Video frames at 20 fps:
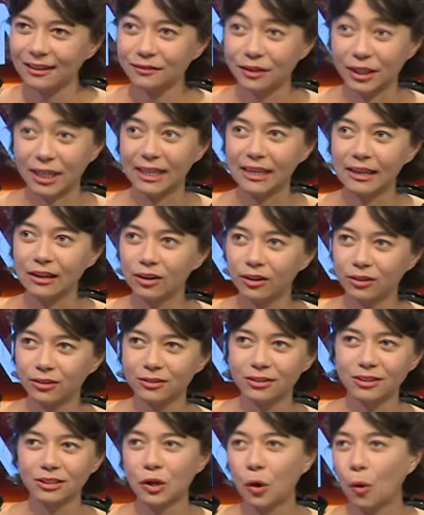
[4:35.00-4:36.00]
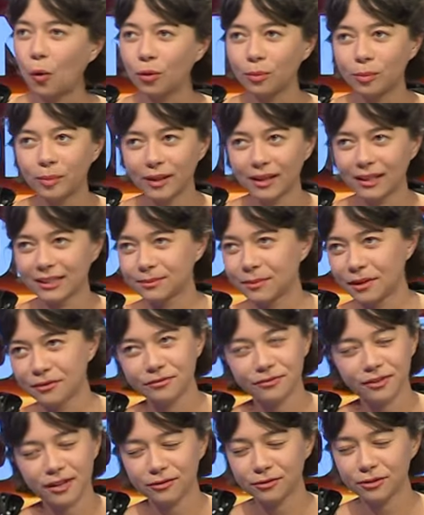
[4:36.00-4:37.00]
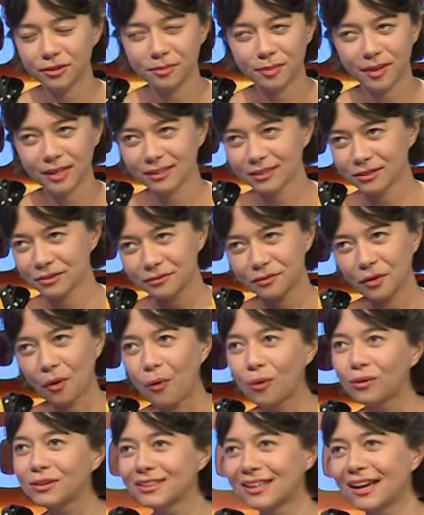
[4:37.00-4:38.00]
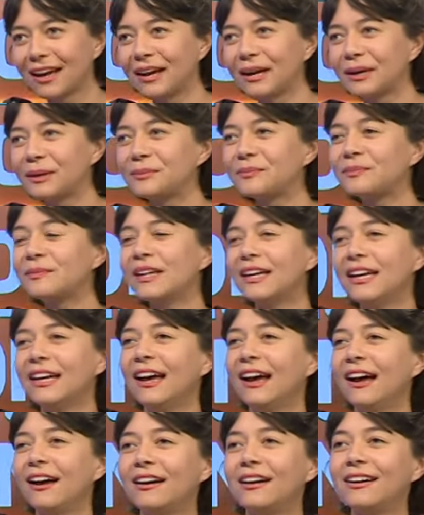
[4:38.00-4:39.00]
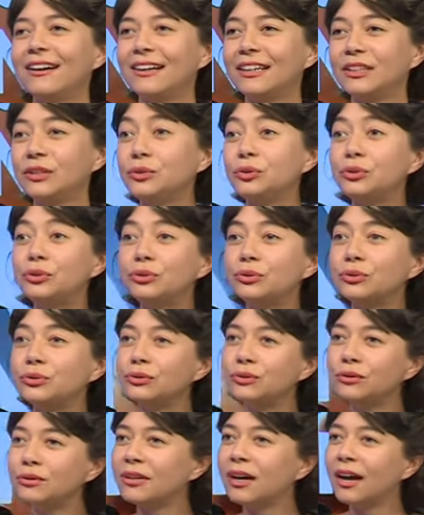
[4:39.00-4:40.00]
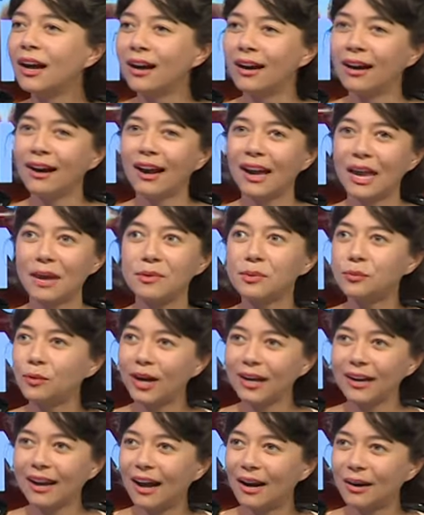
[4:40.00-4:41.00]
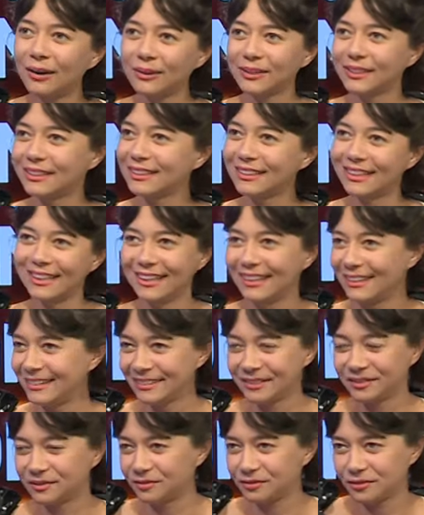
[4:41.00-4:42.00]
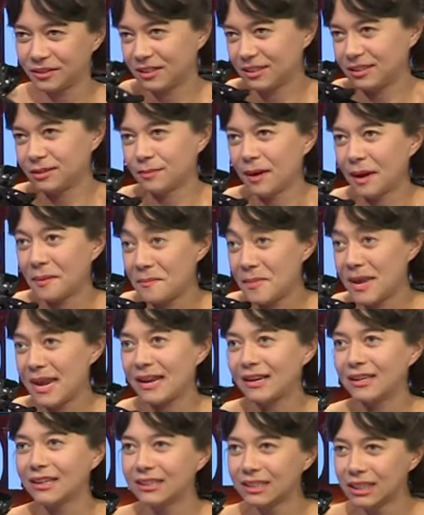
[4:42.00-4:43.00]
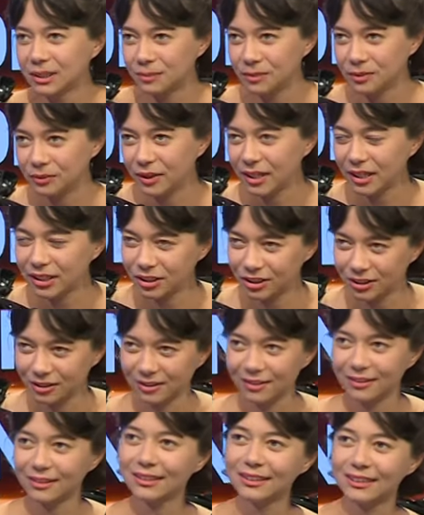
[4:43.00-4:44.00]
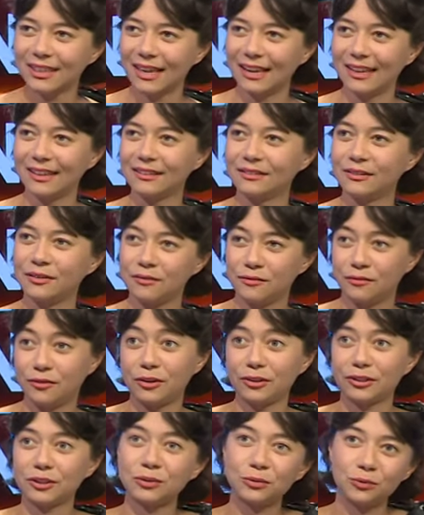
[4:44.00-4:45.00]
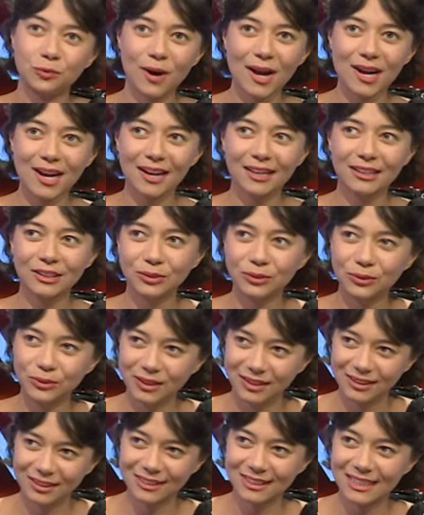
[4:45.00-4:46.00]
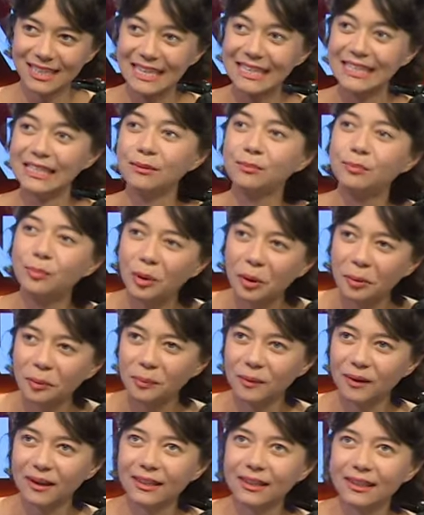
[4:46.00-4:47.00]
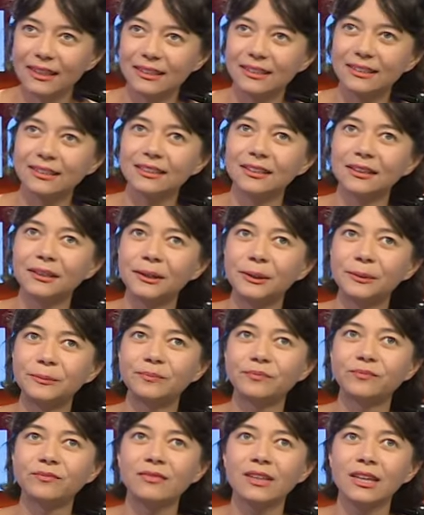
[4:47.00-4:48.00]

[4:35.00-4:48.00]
The Killers, Coldplay, it's my favorite bands of all time, uh, U2, Amy Winehouse, and this is my main inspirations. And thus, what I do is indie pop, like it's um,